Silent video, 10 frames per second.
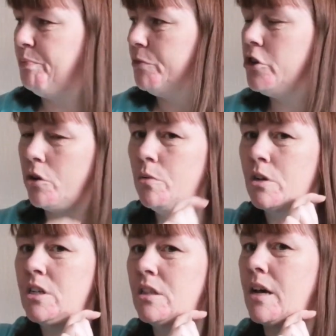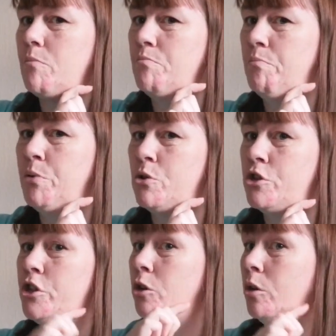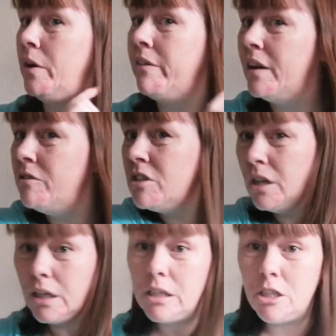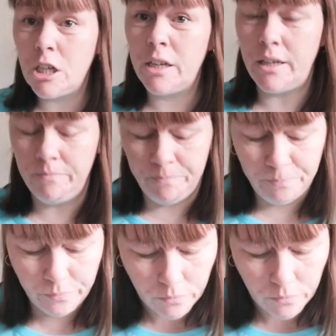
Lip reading: She only wanted that portion all the way around dyeing.